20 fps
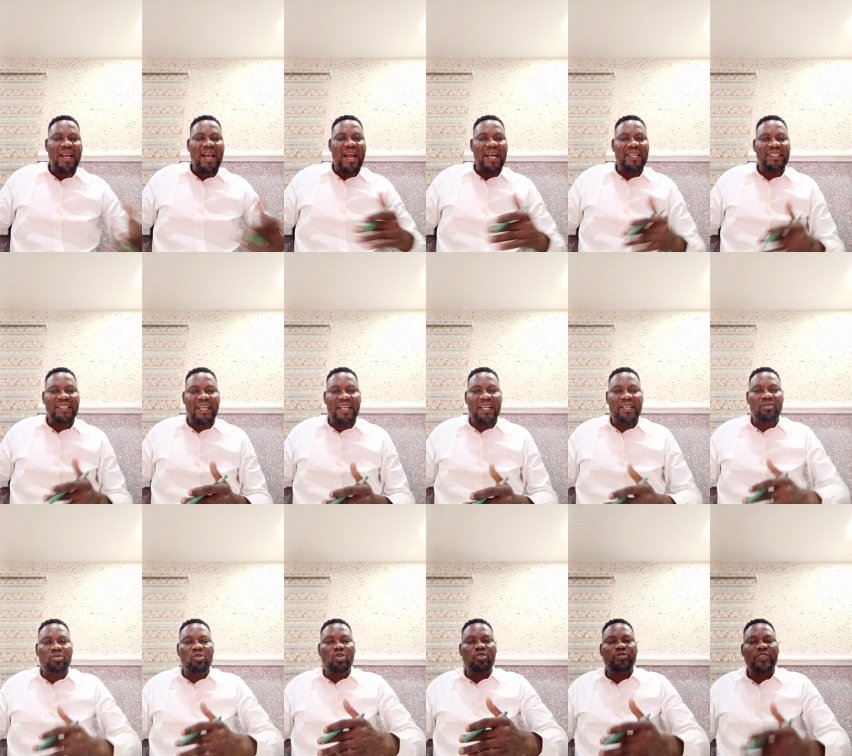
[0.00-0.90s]
and
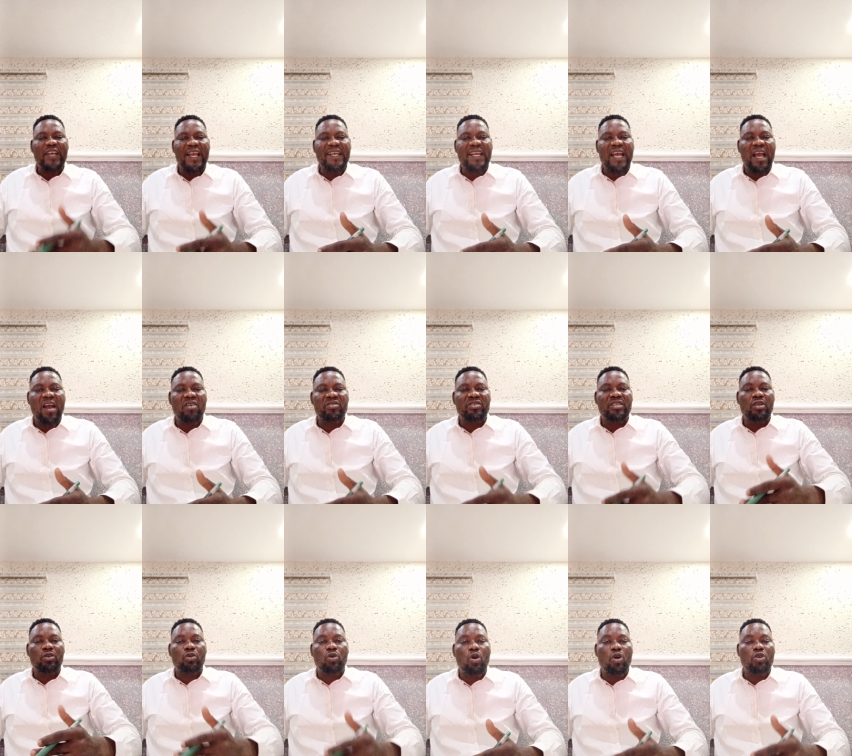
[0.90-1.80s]
3, to find out
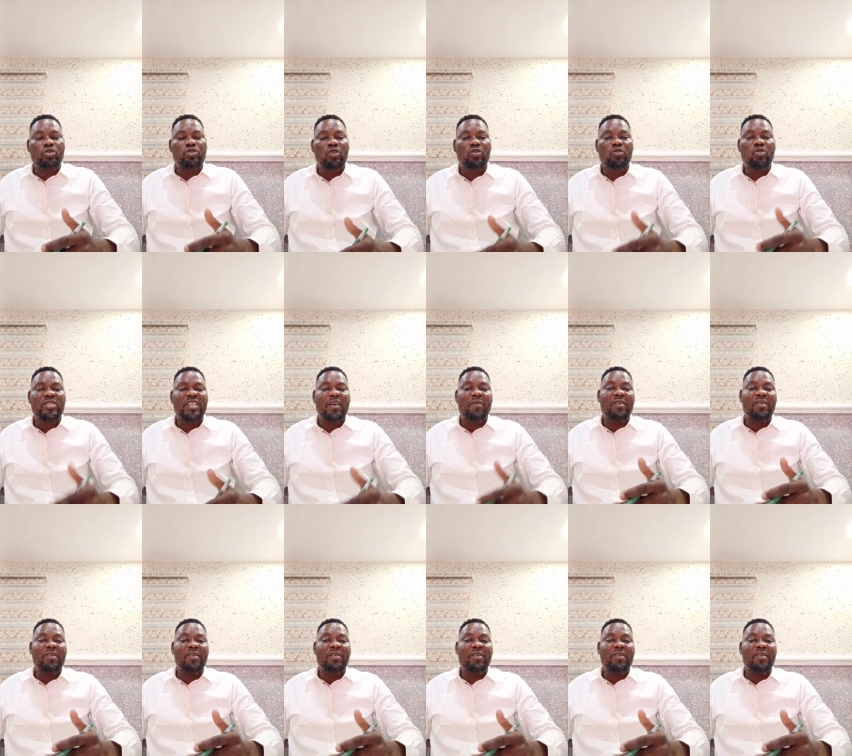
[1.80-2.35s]
the cost of goods